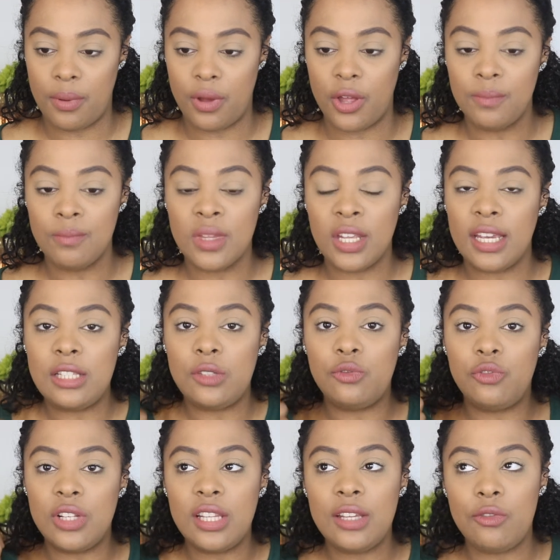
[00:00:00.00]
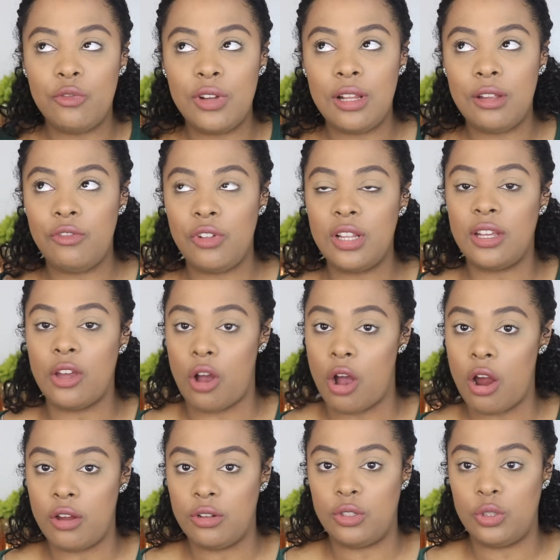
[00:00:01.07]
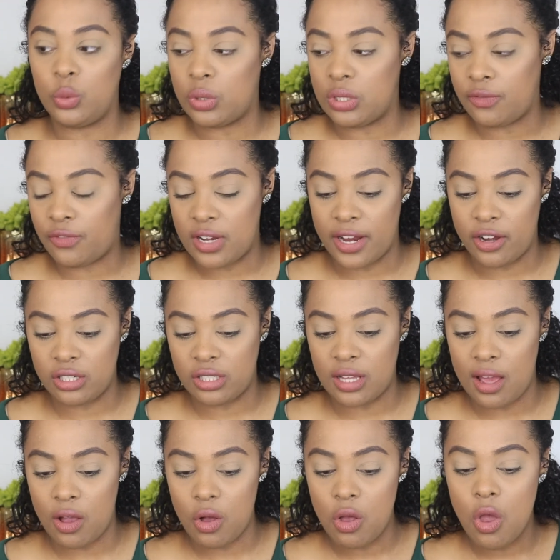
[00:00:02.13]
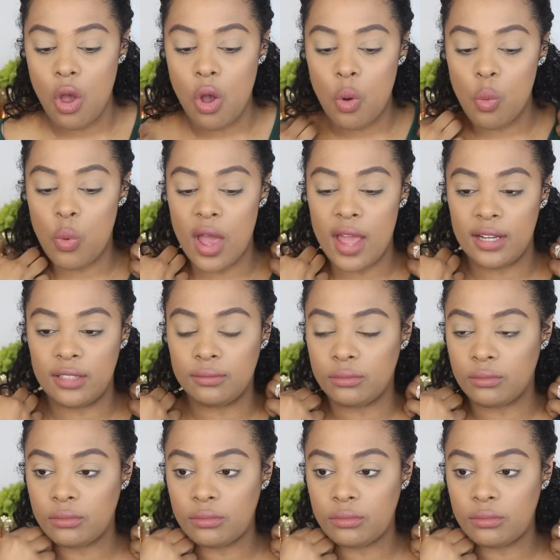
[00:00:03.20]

But it's really, really, really hard to do a different hairstyle when